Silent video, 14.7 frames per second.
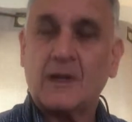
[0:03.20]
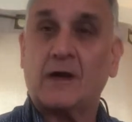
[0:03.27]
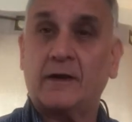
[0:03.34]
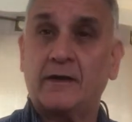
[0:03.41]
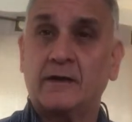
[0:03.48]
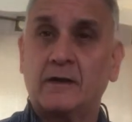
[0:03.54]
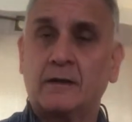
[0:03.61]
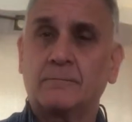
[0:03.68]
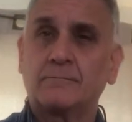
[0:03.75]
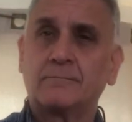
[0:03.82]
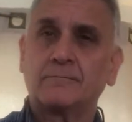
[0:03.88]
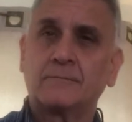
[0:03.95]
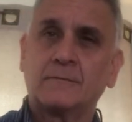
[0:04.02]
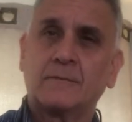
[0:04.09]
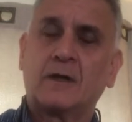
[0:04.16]
Hi again.
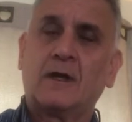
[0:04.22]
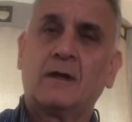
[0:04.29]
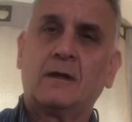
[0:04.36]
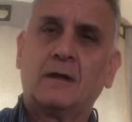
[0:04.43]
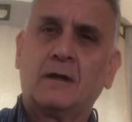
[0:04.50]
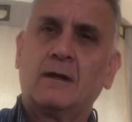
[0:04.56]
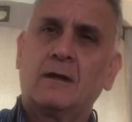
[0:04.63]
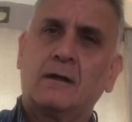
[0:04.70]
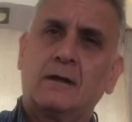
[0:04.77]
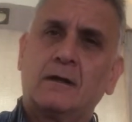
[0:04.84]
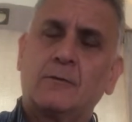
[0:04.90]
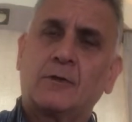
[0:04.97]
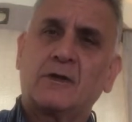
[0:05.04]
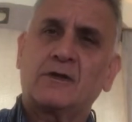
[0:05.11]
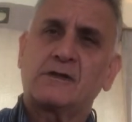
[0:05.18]

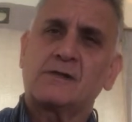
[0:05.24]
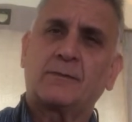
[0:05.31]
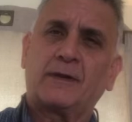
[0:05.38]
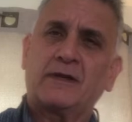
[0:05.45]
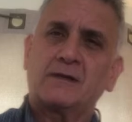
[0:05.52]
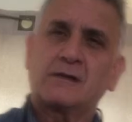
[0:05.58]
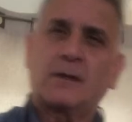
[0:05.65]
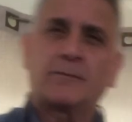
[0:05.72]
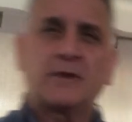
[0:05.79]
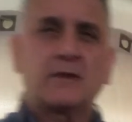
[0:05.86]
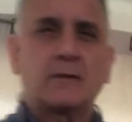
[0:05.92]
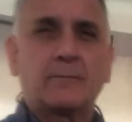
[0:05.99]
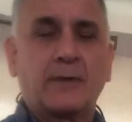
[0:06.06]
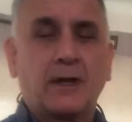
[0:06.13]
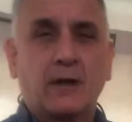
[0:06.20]
I wanted to explain
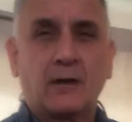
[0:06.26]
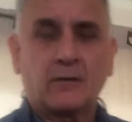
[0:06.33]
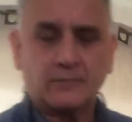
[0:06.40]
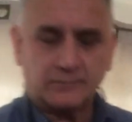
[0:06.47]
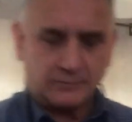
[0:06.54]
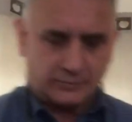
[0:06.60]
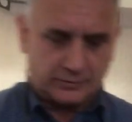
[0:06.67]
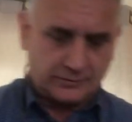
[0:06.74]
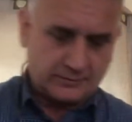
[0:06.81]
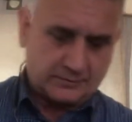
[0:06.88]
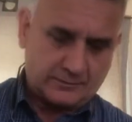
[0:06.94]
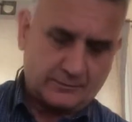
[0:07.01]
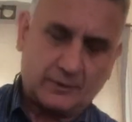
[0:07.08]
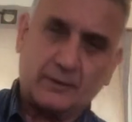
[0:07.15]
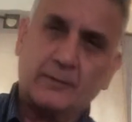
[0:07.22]
something about
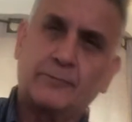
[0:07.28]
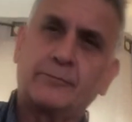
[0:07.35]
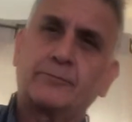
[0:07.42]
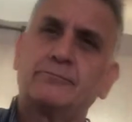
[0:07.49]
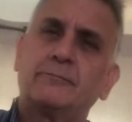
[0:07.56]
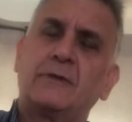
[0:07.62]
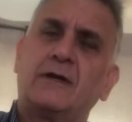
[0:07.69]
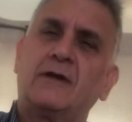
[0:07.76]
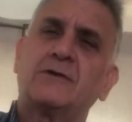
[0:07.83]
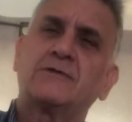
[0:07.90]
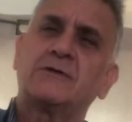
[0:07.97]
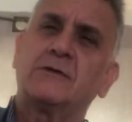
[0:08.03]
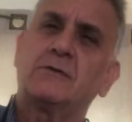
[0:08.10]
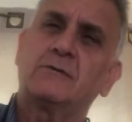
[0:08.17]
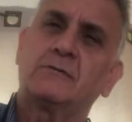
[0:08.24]
an
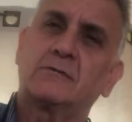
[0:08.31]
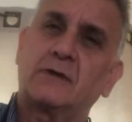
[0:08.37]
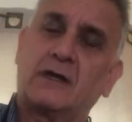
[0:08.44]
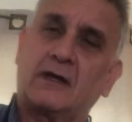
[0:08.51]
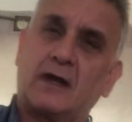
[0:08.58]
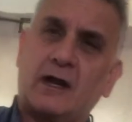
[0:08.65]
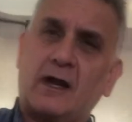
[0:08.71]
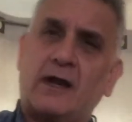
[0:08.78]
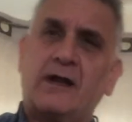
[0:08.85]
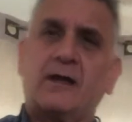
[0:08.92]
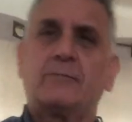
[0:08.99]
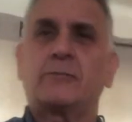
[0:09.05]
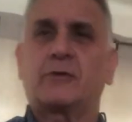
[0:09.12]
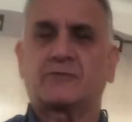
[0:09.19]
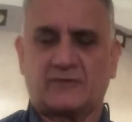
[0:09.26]
issue that I
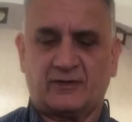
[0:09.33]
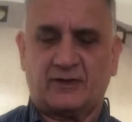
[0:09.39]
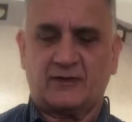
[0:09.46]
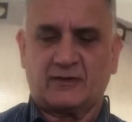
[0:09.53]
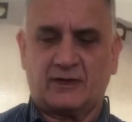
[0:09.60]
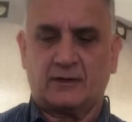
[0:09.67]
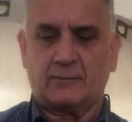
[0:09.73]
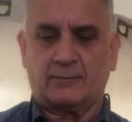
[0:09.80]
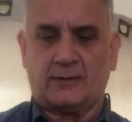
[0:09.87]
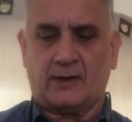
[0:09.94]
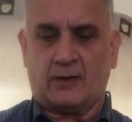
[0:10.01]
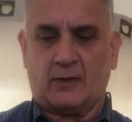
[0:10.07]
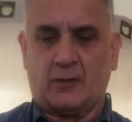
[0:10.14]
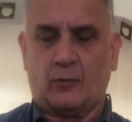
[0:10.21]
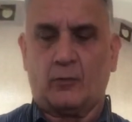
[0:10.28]
personally think
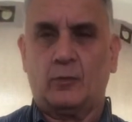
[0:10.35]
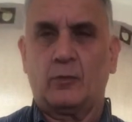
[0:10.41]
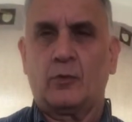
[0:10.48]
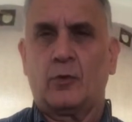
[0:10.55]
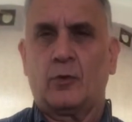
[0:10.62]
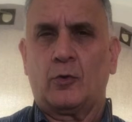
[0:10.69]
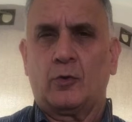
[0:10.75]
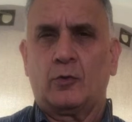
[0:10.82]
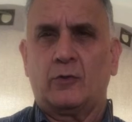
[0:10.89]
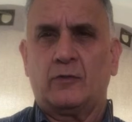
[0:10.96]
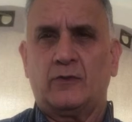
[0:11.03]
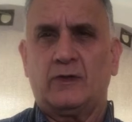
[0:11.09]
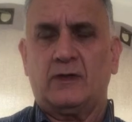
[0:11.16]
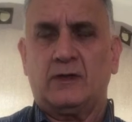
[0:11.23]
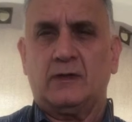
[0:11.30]
about,
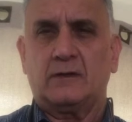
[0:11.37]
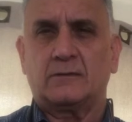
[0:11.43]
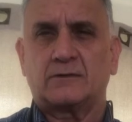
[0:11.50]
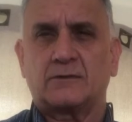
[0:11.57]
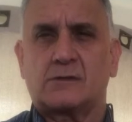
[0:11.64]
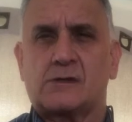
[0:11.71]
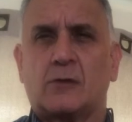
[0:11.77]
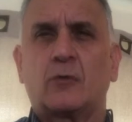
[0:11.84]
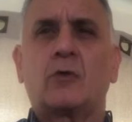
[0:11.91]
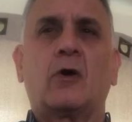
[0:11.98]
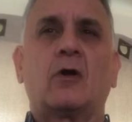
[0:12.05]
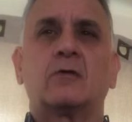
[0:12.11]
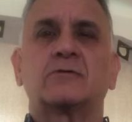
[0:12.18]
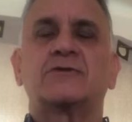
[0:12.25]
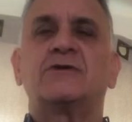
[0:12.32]
the
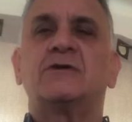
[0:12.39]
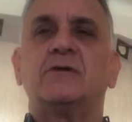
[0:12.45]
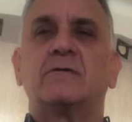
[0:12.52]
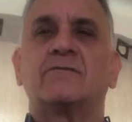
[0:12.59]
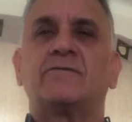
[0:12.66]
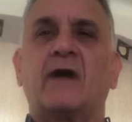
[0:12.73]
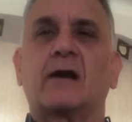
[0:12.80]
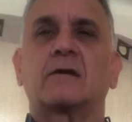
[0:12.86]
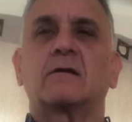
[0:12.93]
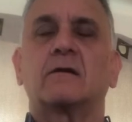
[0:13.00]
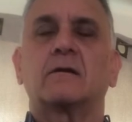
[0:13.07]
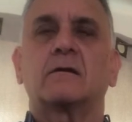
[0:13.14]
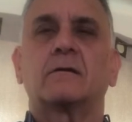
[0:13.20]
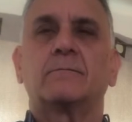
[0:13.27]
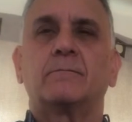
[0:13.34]
so-called shear
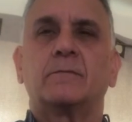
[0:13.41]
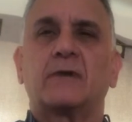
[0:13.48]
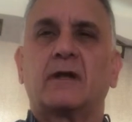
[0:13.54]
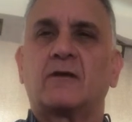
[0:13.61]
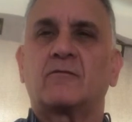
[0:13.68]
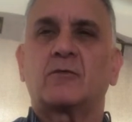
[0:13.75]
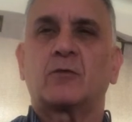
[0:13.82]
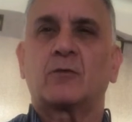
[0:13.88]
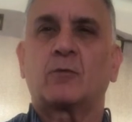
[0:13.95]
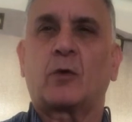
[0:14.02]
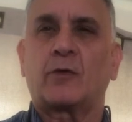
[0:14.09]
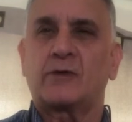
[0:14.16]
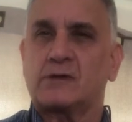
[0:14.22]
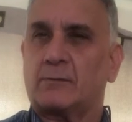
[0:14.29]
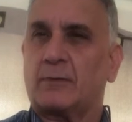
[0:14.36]
factor that everyone
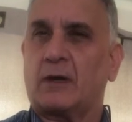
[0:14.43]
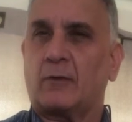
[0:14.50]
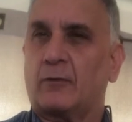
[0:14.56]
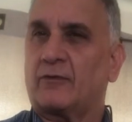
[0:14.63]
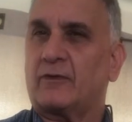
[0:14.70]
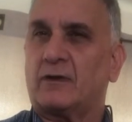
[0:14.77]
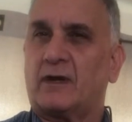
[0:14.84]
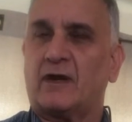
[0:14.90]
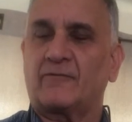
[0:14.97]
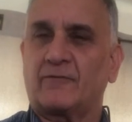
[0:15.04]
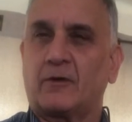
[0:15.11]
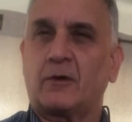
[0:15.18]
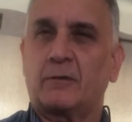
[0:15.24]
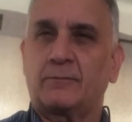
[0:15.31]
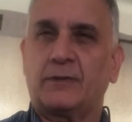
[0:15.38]
worries about with an
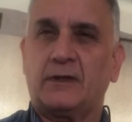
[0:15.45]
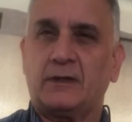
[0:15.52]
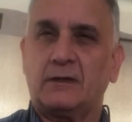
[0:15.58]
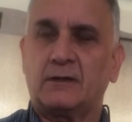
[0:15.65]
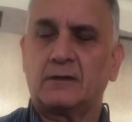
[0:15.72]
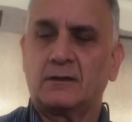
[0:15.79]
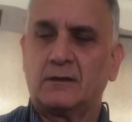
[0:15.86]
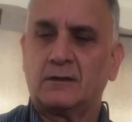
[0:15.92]
FRP.